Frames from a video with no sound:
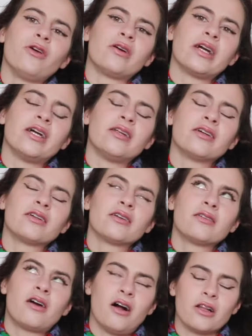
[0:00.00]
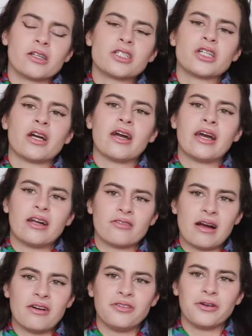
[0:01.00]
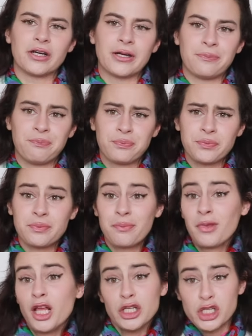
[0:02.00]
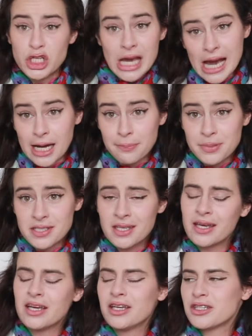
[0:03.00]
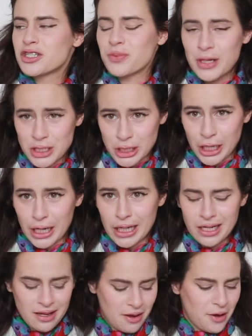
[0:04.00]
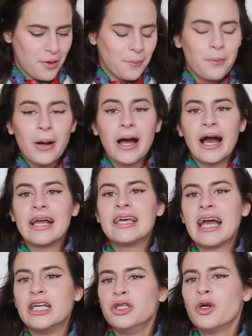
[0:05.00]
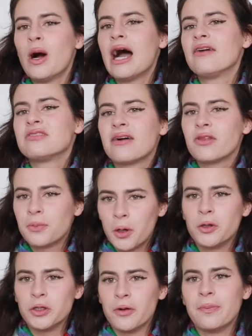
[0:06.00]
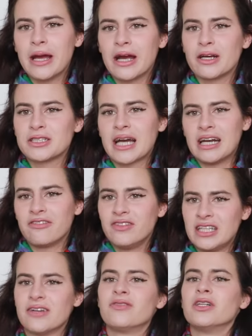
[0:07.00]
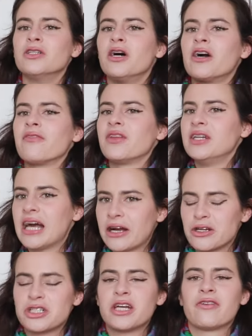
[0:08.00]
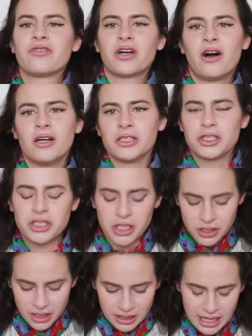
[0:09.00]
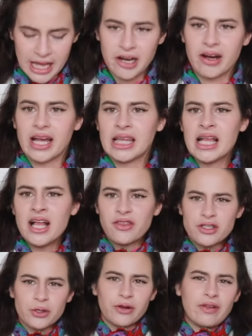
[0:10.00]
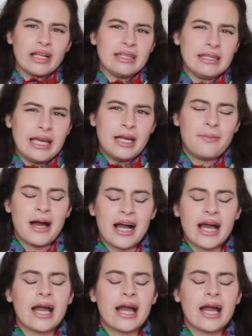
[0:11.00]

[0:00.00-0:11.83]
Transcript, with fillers: Lauren collared shirt and a Ralph Lauren chaps sweatshirt. But again, you don't have to have the polo bear to kind of give the look of the neckerchief, the collared shirt, the layering, the sort of like laid back.